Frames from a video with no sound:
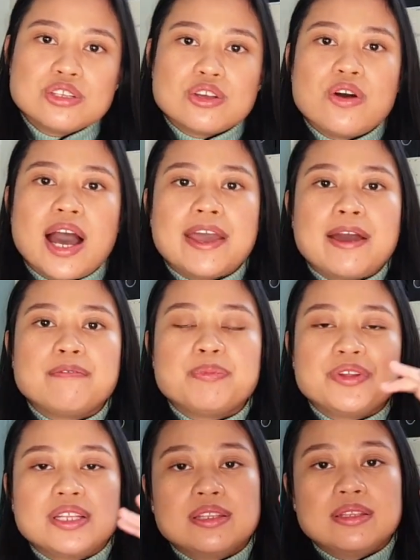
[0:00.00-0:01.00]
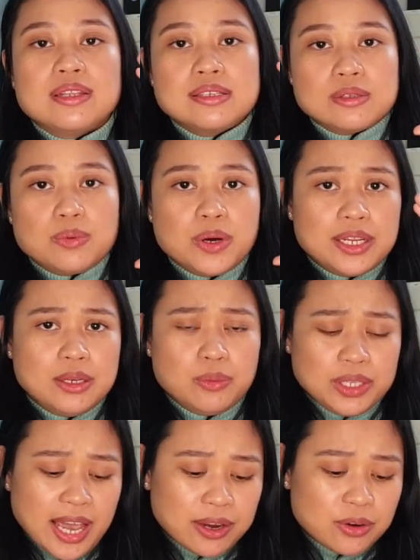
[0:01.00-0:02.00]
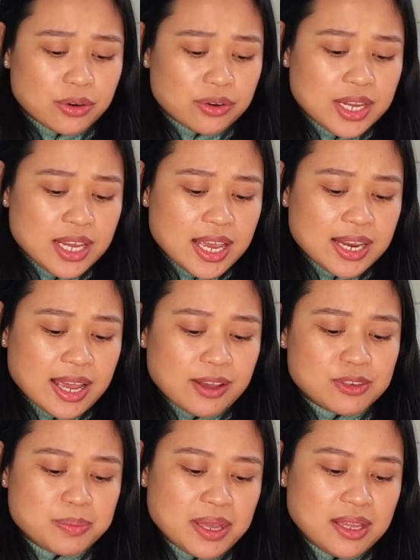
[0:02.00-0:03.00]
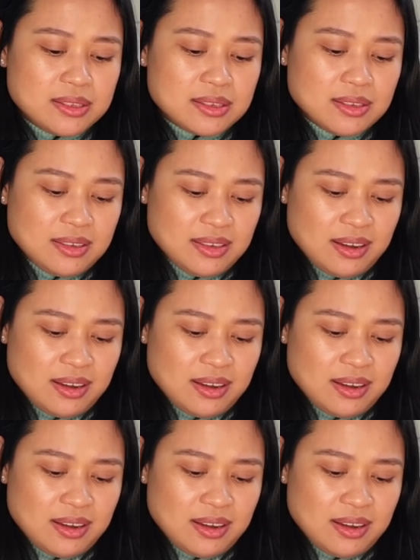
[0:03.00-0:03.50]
So I have put it this one in one category, and I have spent